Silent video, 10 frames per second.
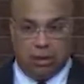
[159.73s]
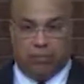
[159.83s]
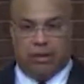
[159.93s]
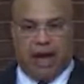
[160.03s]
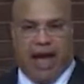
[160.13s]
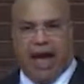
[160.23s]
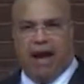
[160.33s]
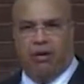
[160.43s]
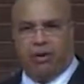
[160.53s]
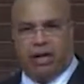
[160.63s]
But
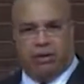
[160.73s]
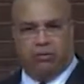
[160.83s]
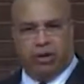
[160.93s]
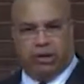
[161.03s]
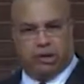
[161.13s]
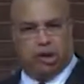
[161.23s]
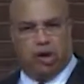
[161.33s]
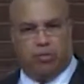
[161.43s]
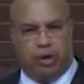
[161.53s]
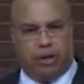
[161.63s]
how can we
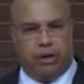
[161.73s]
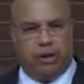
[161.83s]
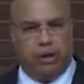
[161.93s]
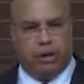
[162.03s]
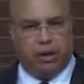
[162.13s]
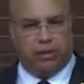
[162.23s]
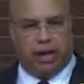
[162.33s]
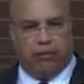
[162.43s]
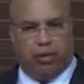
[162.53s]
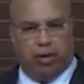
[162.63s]
determine
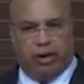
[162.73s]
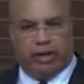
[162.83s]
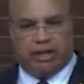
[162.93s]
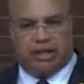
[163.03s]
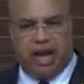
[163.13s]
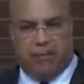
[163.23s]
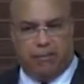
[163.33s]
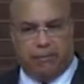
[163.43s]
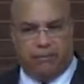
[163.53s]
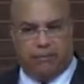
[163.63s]
that we'll
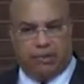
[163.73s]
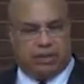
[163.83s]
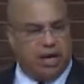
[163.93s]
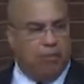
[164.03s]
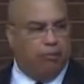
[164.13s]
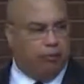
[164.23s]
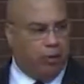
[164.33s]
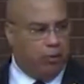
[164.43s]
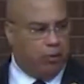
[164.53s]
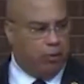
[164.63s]
accept some
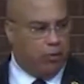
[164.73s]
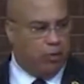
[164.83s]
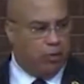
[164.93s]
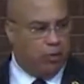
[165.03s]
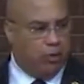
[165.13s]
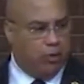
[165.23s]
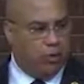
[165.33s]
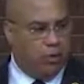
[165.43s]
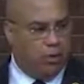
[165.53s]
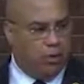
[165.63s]
folk
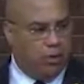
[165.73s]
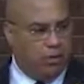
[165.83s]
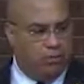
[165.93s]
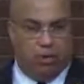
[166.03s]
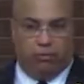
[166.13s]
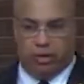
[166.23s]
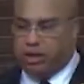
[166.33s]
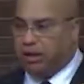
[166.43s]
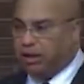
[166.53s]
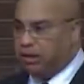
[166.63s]
but
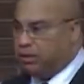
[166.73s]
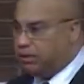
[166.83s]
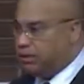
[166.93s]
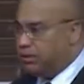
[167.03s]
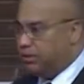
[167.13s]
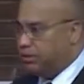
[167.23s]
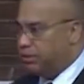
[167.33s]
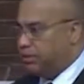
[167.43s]
reject others?